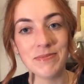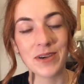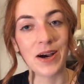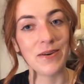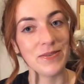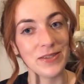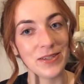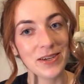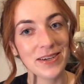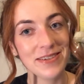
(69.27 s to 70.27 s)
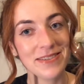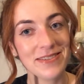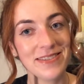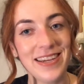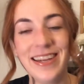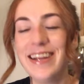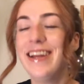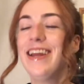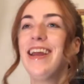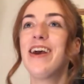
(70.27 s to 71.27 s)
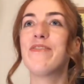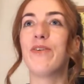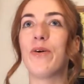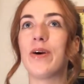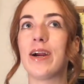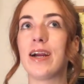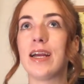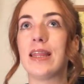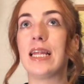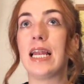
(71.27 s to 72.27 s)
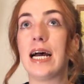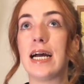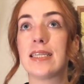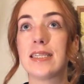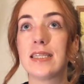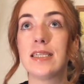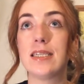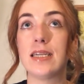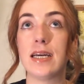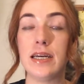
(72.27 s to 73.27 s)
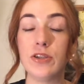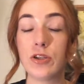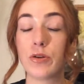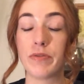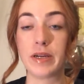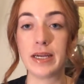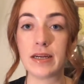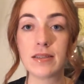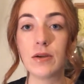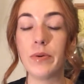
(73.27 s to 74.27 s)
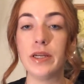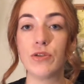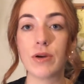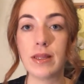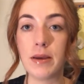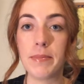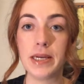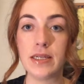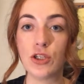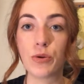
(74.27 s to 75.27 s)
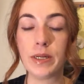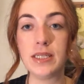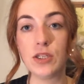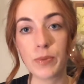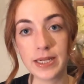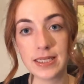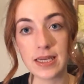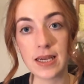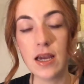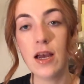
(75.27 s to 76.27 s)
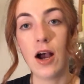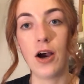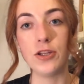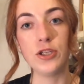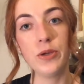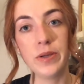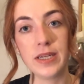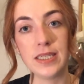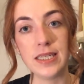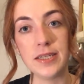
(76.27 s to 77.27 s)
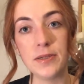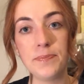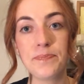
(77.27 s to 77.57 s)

officer for the last just over a year. So he joined them in 2020 on a 2-year deal,